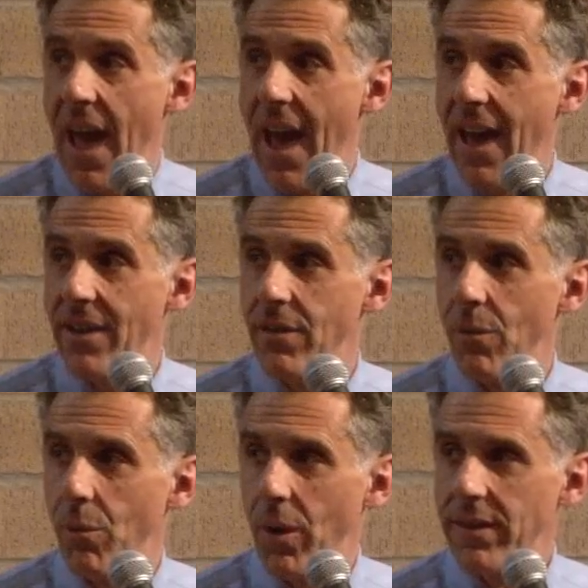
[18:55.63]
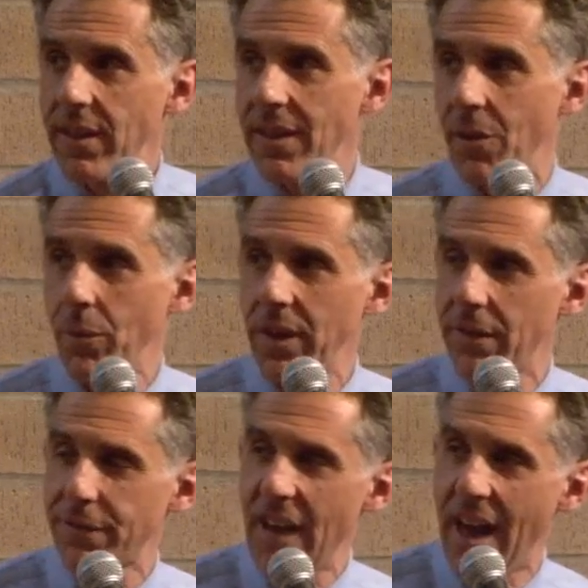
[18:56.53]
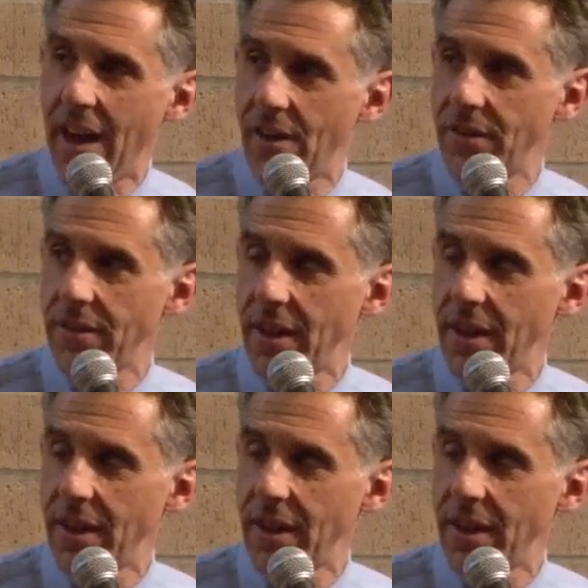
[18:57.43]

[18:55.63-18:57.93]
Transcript: And one thing that we have found,